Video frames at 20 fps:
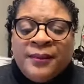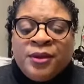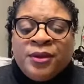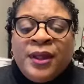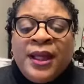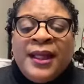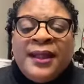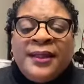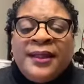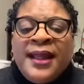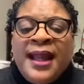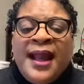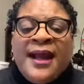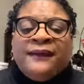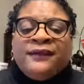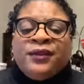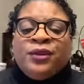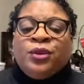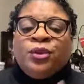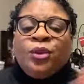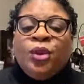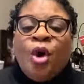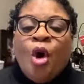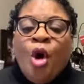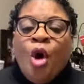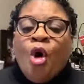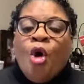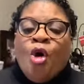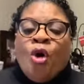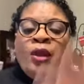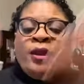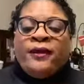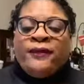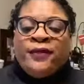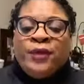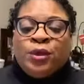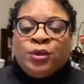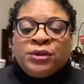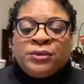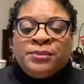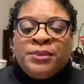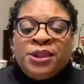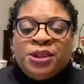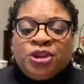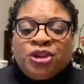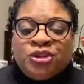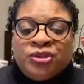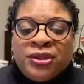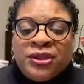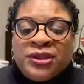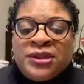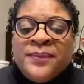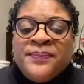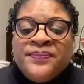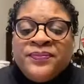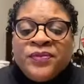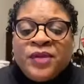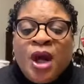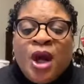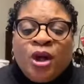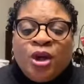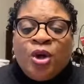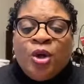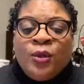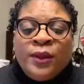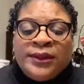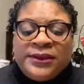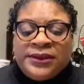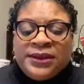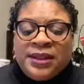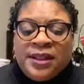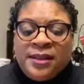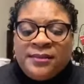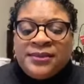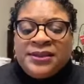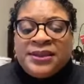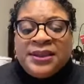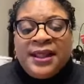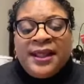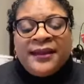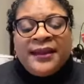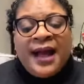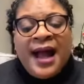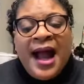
In the afternoon, all of those ministries are going to come together.